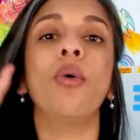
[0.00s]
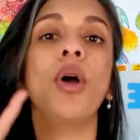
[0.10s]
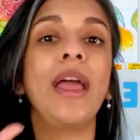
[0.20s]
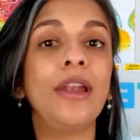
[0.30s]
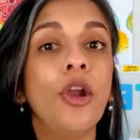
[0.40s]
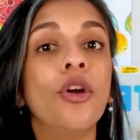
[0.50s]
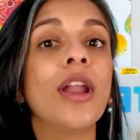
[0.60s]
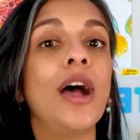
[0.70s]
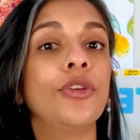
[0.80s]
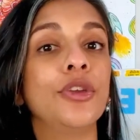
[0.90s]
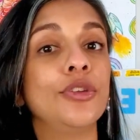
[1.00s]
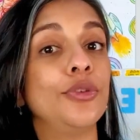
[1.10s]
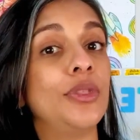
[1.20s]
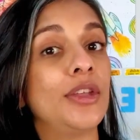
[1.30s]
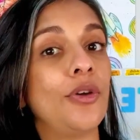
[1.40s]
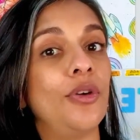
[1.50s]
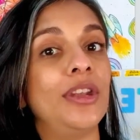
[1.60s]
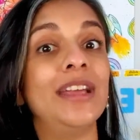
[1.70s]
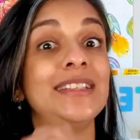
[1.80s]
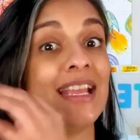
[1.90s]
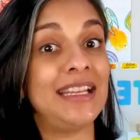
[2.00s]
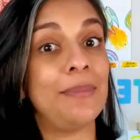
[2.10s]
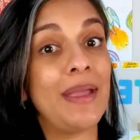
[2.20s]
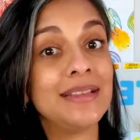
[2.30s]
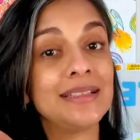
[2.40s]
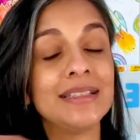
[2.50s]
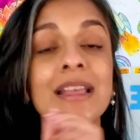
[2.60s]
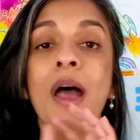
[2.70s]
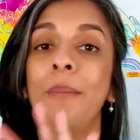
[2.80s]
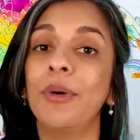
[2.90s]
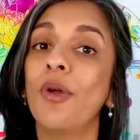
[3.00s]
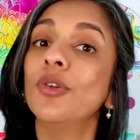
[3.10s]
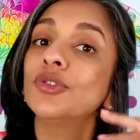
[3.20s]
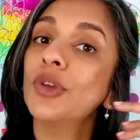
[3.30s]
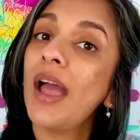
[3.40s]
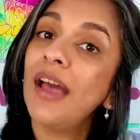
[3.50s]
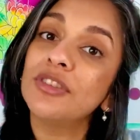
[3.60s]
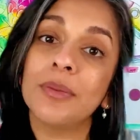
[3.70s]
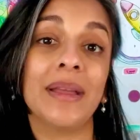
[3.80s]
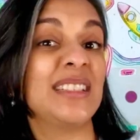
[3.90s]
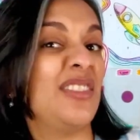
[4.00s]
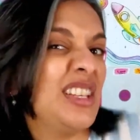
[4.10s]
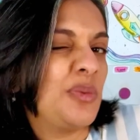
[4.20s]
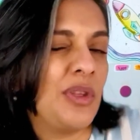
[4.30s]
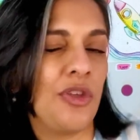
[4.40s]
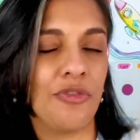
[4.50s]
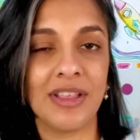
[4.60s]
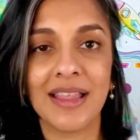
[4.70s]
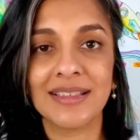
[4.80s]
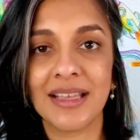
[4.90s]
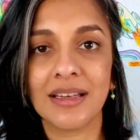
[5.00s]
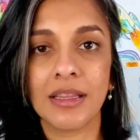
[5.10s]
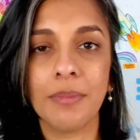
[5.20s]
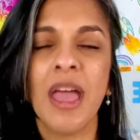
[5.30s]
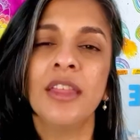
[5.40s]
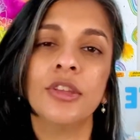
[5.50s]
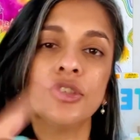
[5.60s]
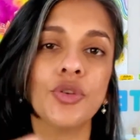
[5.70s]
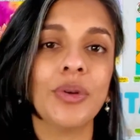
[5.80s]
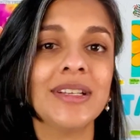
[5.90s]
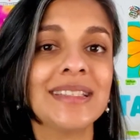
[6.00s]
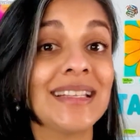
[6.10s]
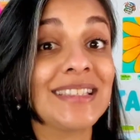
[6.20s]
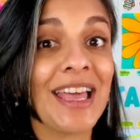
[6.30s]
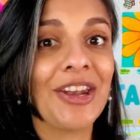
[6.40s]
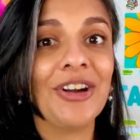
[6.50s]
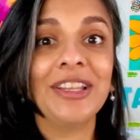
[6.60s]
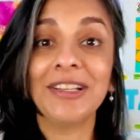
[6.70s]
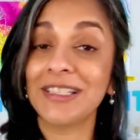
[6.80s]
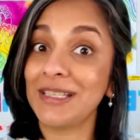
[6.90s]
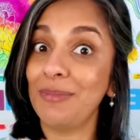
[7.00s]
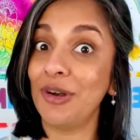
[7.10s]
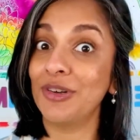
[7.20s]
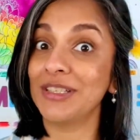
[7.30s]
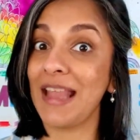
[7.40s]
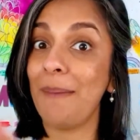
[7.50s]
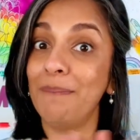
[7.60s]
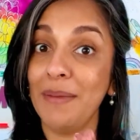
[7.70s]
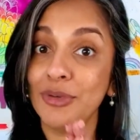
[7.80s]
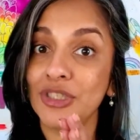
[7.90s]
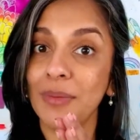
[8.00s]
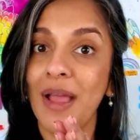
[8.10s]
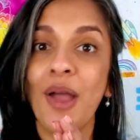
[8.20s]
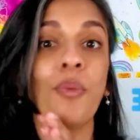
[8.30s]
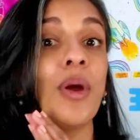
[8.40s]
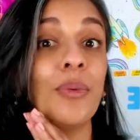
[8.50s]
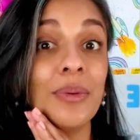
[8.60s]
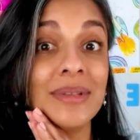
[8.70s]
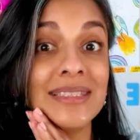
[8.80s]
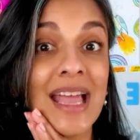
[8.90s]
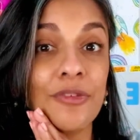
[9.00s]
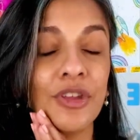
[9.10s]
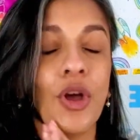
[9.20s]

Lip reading: and learn how you can do that on a daily basis, but also have some activities when you feel like setting them, then join us inside our Little STEAM Learners Lab membership, where we will dive in a